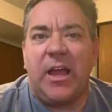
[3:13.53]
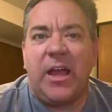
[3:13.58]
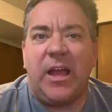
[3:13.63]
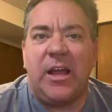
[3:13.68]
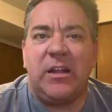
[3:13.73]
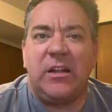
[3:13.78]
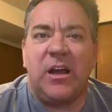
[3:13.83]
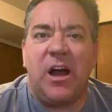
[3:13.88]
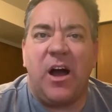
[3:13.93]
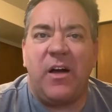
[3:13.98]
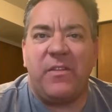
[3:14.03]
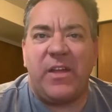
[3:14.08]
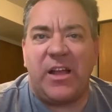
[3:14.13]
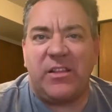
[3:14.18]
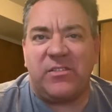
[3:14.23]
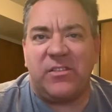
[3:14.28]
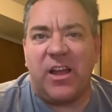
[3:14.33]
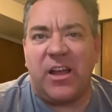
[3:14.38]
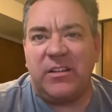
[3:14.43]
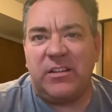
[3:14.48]
And on that
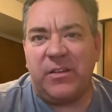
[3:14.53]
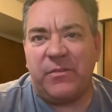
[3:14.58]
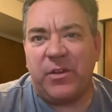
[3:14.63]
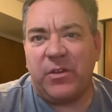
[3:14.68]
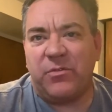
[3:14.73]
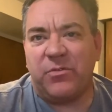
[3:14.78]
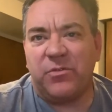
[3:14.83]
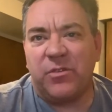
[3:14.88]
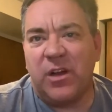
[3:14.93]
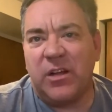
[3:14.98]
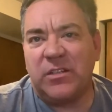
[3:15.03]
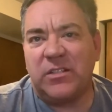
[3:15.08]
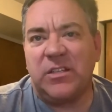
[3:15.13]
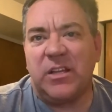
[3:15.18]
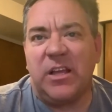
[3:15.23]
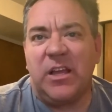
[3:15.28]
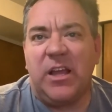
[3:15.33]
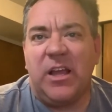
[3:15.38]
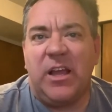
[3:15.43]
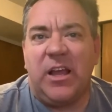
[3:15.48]
scientific front,
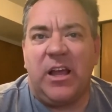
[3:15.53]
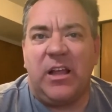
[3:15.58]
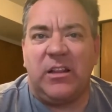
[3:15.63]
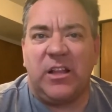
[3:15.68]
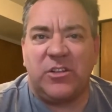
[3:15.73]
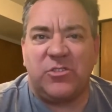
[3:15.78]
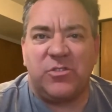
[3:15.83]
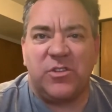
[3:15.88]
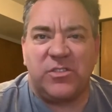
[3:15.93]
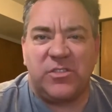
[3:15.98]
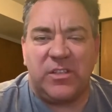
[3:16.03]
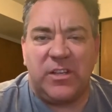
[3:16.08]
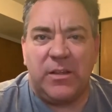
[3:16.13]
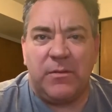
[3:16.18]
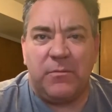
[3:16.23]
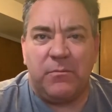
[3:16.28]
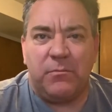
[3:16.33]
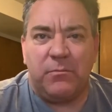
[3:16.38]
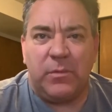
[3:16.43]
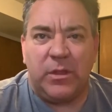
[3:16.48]
electricity
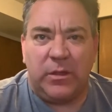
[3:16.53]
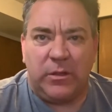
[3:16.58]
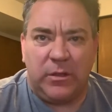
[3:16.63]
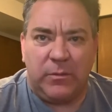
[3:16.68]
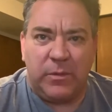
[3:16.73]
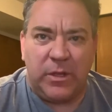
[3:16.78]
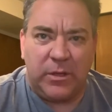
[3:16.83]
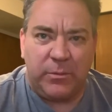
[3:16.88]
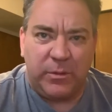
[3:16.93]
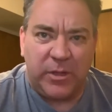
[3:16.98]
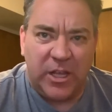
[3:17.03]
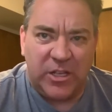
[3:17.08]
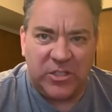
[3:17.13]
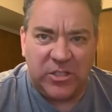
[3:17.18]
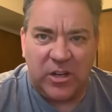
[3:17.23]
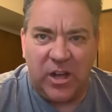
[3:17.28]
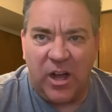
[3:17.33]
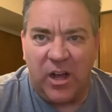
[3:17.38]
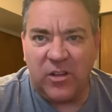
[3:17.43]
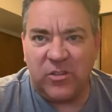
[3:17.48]
manipulation
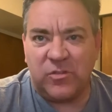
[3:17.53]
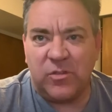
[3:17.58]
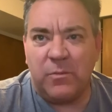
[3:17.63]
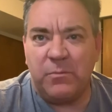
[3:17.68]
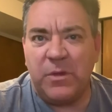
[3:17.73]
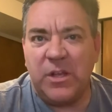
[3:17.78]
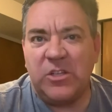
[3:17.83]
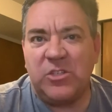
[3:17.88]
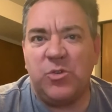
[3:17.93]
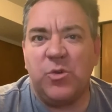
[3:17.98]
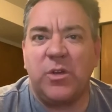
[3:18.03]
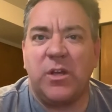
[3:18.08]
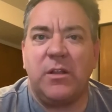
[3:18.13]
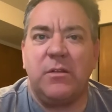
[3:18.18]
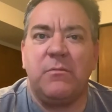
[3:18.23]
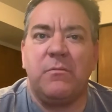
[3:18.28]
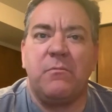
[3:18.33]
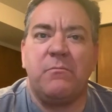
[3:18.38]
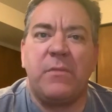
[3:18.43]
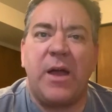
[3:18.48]
also means you
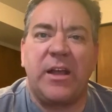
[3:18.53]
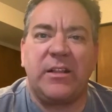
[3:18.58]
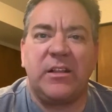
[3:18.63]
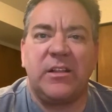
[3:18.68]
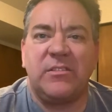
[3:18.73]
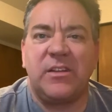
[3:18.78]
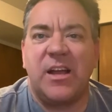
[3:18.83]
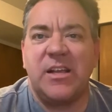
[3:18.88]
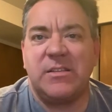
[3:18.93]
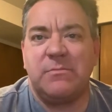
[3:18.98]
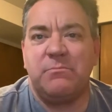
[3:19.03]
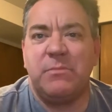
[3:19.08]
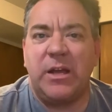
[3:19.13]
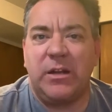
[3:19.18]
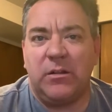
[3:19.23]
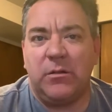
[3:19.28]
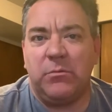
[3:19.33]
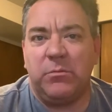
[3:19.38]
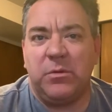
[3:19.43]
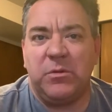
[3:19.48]
can magnetize
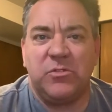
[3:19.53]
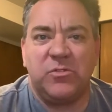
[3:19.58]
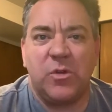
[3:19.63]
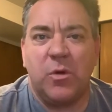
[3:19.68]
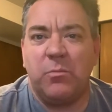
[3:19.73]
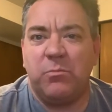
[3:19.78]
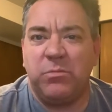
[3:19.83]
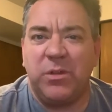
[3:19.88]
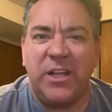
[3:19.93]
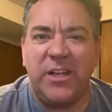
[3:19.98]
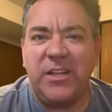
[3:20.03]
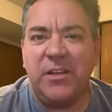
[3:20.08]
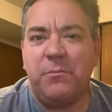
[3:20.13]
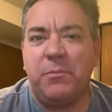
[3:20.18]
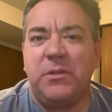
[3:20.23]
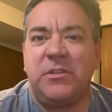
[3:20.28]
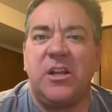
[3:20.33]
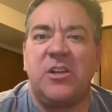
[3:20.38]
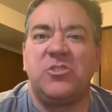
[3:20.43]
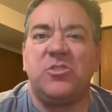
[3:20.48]
metal. So plenty of
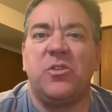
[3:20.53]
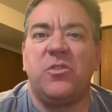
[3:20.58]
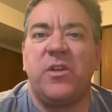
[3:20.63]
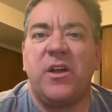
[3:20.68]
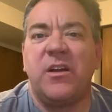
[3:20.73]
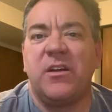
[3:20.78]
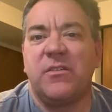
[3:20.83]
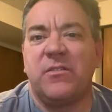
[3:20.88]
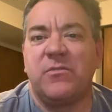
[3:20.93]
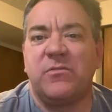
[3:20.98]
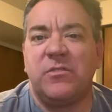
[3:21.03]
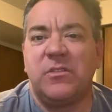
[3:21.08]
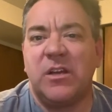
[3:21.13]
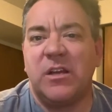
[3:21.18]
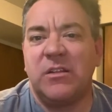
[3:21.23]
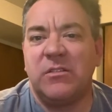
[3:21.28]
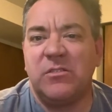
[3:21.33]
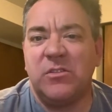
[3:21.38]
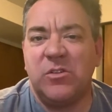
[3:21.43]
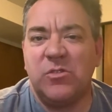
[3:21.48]
potential there
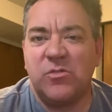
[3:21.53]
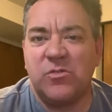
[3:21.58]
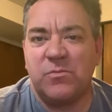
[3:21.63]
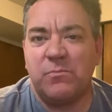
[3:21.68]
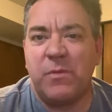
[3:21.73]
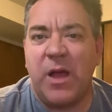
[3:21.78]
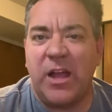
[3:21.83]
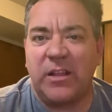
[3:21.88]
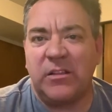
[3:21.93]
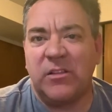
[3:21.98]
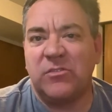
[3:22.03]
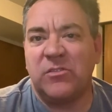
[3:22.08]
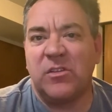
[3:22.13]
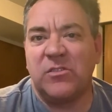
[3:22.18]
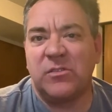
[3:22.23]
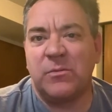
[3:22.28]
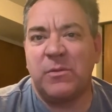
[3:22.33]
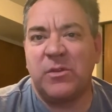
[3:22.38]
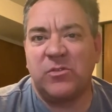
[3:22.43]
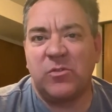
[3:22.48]
to use
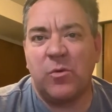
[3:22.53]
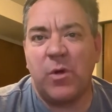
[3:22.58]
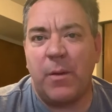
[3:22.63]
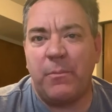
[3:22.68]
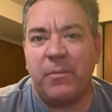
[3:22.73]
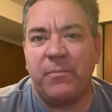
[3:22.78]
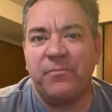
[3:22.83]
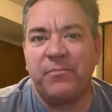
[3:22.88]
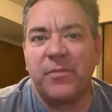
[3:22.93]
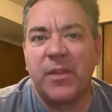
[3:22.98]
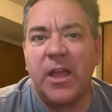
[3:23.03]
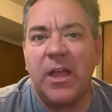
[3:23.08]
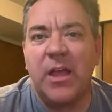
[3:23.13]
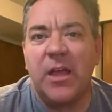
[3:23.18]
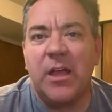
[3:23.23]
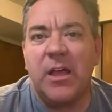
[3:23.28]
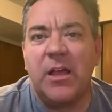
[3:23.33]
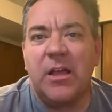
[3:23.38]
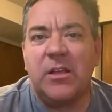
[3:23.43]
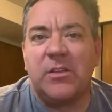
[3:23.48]
magnetism as a weapon.
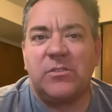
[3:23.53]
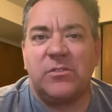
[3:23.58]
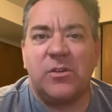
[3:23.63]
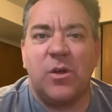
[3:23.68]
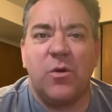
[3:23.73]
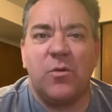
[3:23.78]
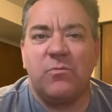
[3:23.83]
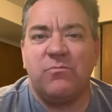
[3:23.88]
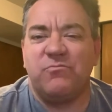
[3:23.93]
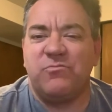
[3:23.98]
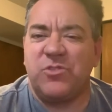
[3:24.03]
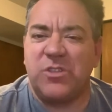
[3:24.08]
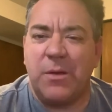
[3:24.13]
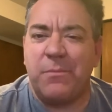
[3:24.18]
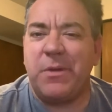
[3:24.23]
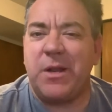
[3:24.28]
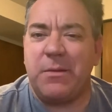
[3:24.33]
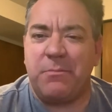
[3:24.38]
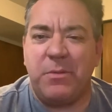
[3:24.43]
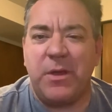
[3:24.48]
So
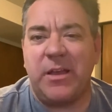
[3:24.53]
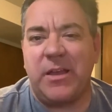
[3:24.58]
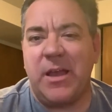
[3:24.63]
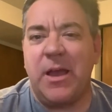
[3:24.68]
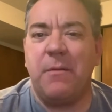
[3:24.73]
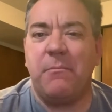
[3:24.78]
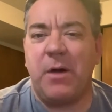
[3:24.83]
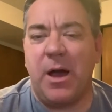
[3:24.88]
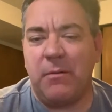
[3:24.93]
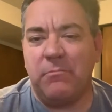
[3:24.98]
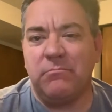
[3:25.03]
somebody pick him up.